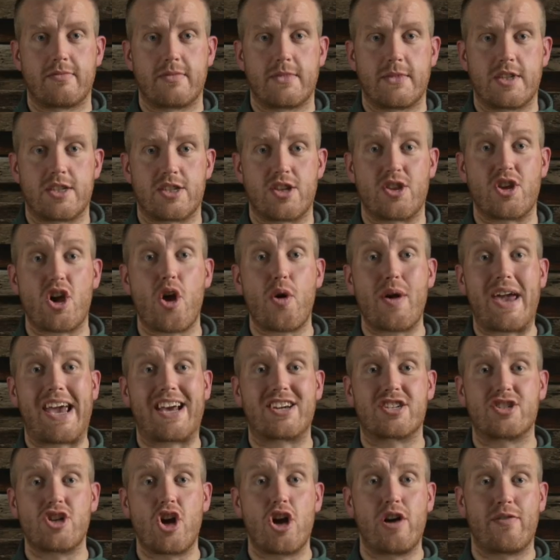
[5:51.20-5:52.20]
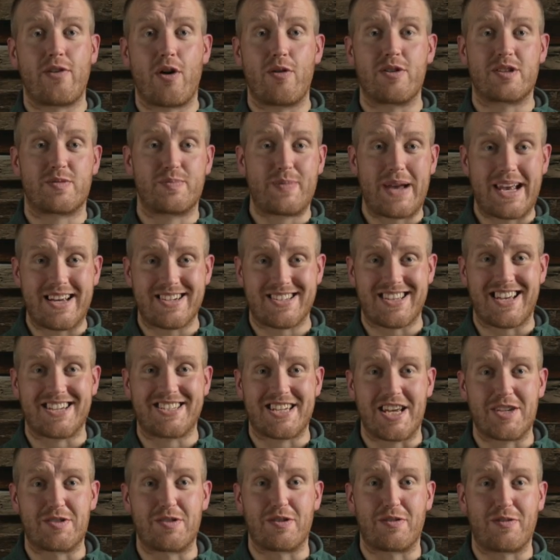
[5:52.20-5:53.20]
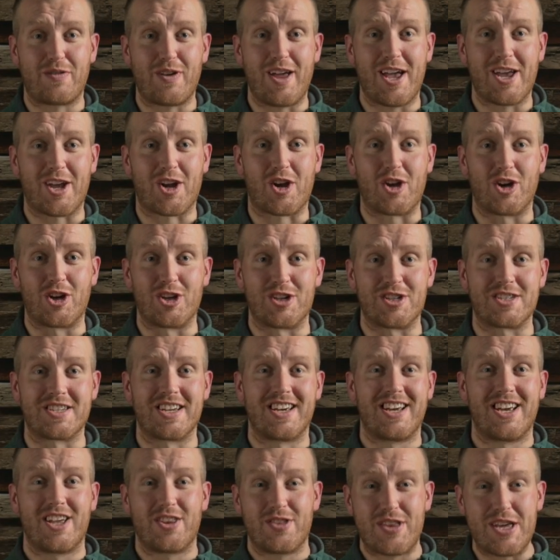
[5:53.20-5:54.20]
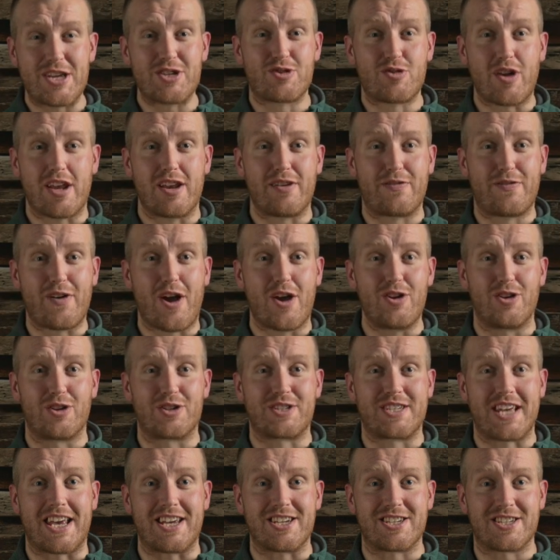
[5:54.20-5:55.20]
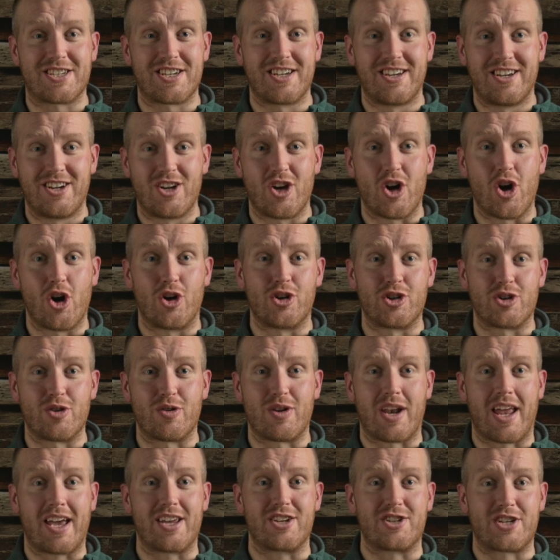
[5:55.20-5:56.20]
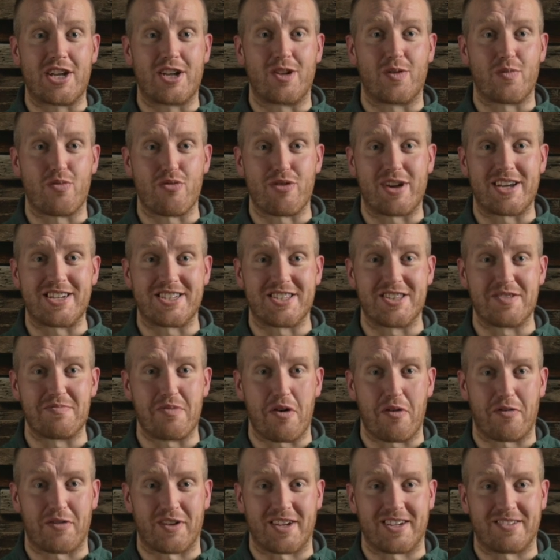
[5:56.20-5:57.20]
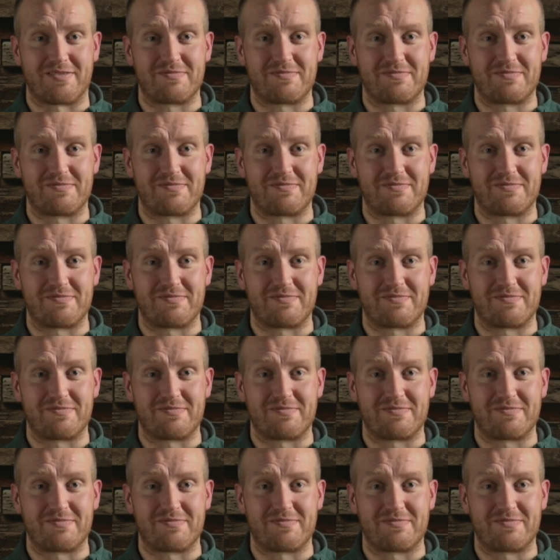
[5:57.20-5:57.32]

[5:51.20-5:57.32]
So the OEX Novo has passed that test with flying colours. Let's try the final test under a light gentle breeze in the Boffy.